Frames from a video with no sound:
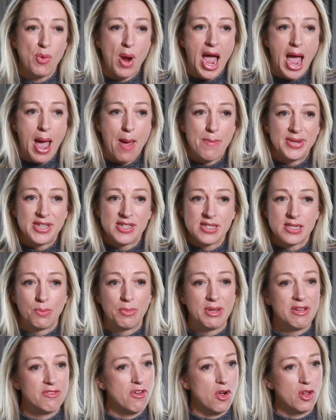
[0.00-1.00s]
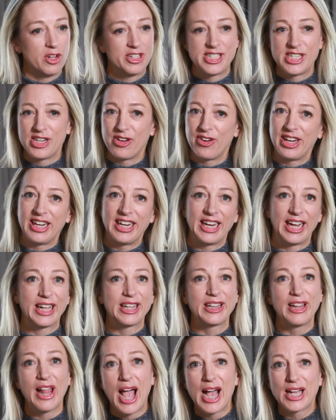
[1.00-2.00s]
happen to be volunteering in a
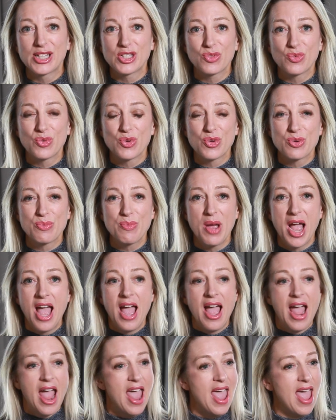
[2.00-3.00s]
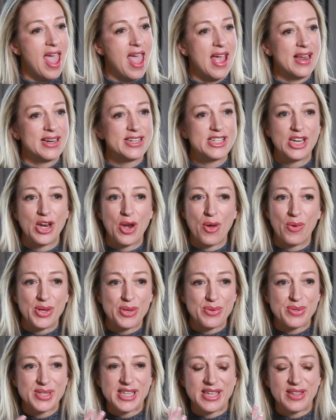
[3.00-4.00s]
classroom and
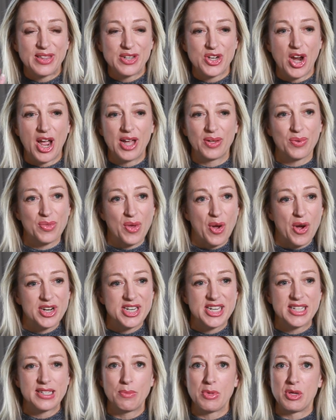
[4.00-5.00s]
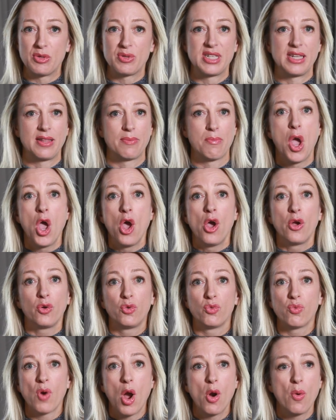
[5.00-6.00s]
you see the child with autism, you see them
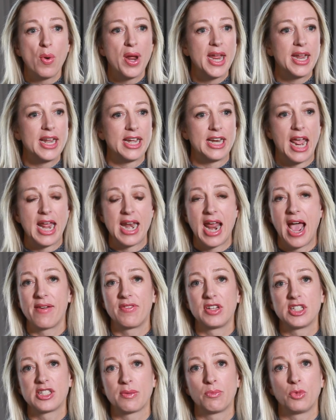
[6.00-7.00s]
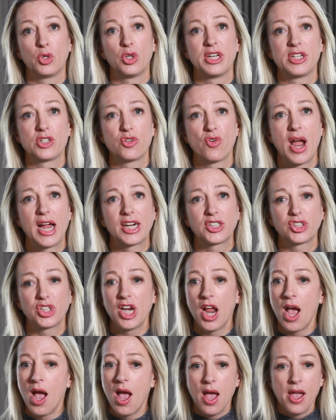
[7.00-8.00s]
growing and having some good
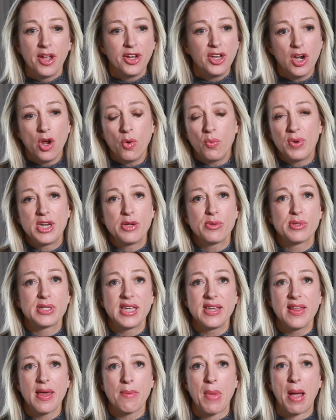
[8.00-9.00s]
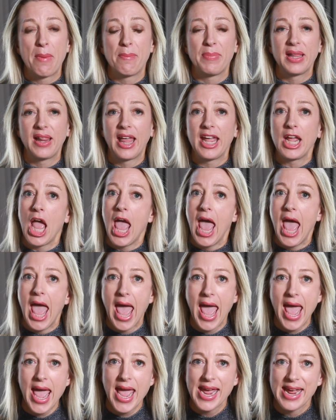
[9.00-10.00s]
interaction, when you see that mom, be like,
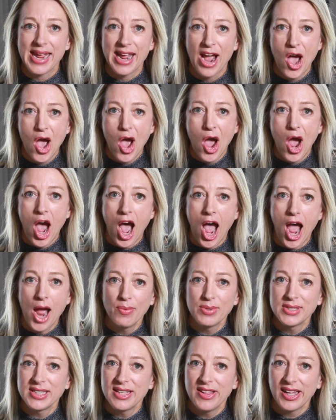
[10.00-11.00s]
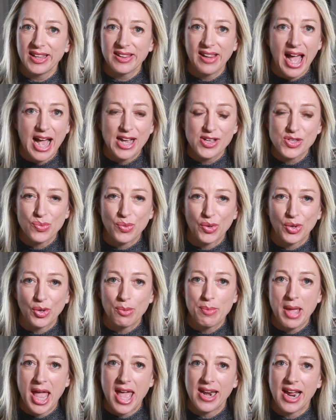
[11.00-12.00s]
"Hey, I was in the
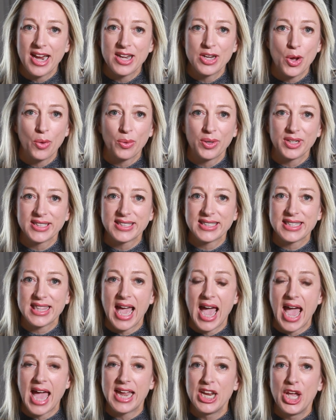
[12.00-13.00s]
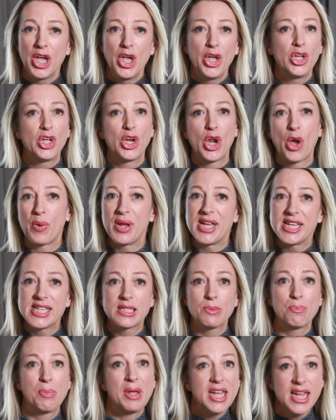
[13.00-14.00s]
classroom and I noticed that, he's
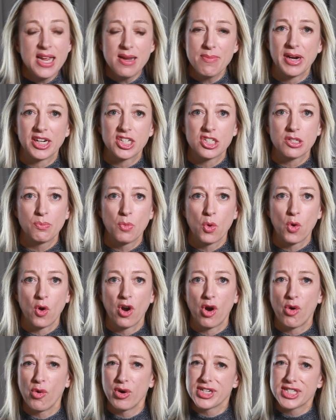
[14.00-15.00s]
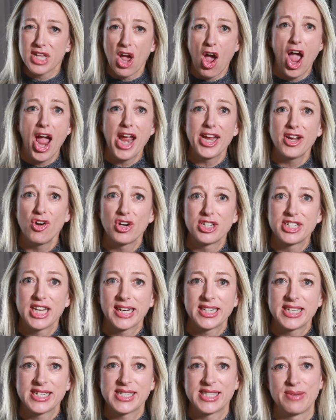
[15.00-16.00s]
speaking much more, or his eye
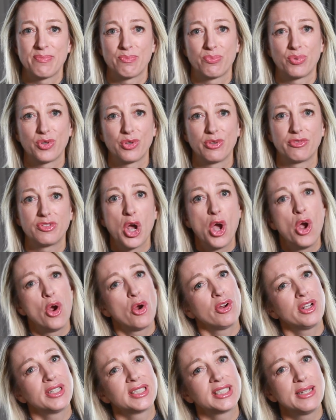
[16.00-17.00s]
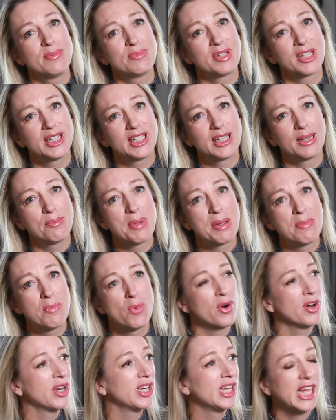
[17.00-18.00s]
contact has improved, or he seemed a little bit
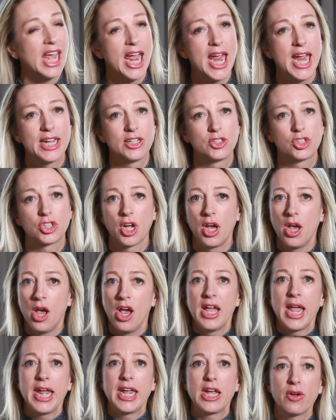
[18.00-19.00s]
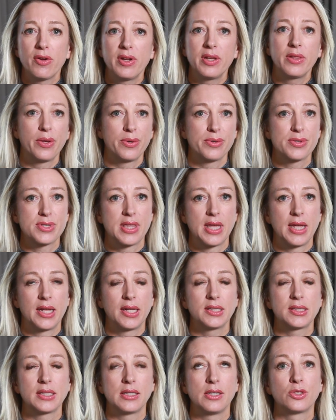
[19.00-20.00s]
more engaged." Hearing those
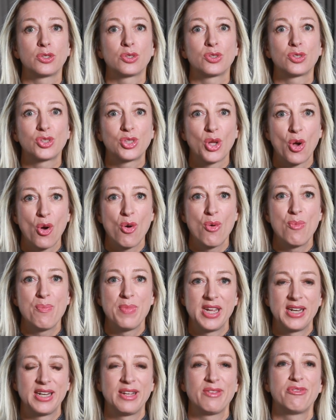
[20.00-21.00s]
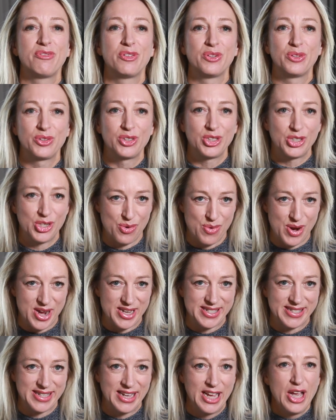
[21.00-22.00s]
things is so meaningful to
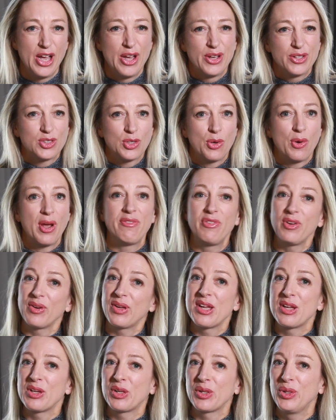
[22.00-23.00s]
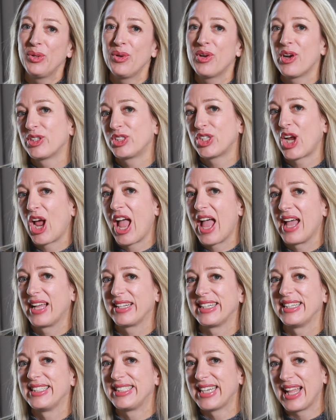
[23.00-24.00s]
us. So if you can include our
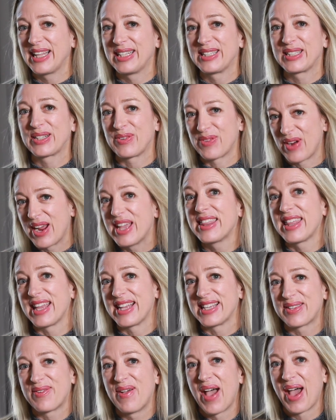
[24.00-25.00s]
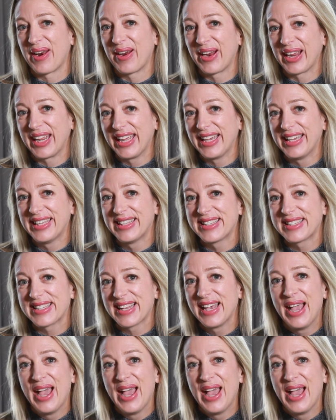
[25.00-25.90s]
child and tell us great things about our kids,